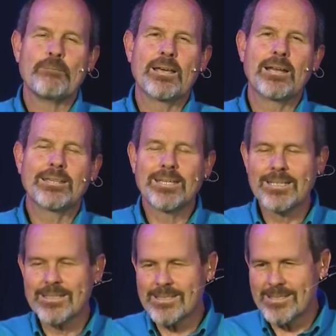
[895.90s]
And I think
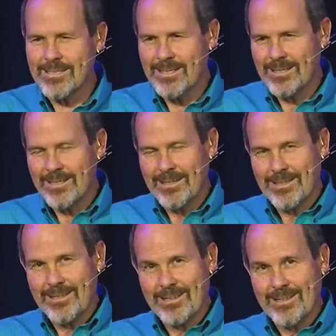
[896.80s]
it's,
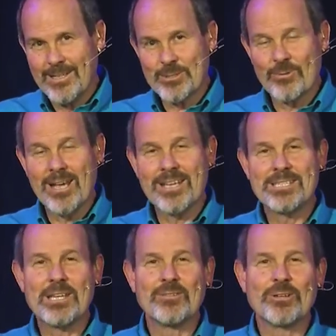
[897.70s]
it's
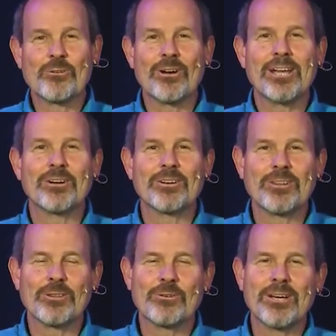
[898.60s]
raised even greater
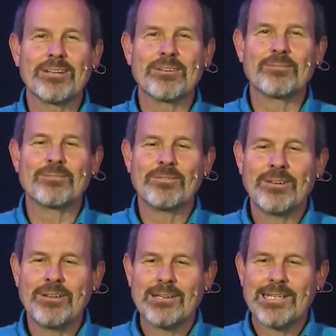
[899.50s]
the threat of
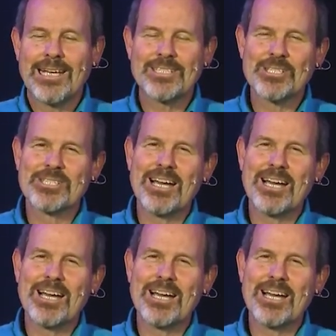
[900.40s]
not just